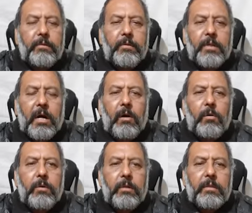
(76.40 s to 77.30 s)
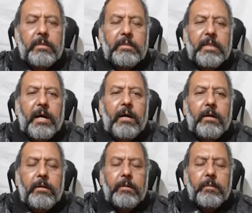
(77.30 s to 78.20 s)
Now, the
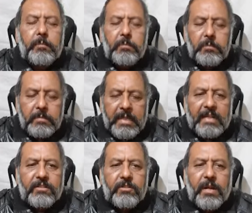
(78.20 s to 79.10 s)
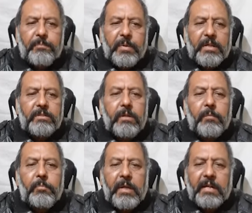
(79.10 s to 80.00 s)
next step is
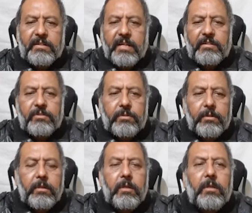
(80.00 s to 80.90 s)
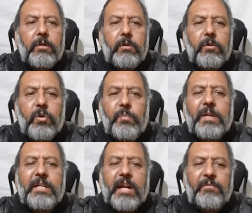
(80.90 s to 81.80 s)
blood test.
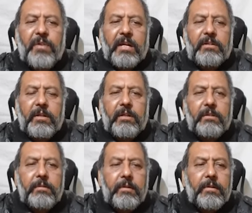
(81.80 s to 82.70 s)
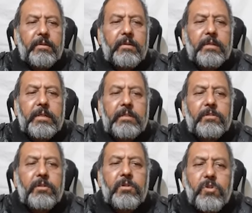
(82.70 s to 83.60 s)
Rheumatoid factor,
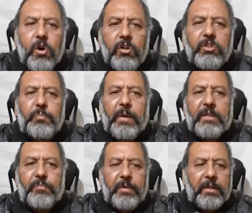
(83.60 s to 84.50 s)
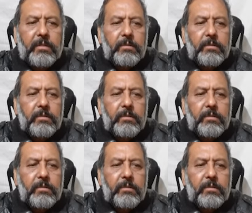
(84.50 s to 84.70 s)
it's non-specific,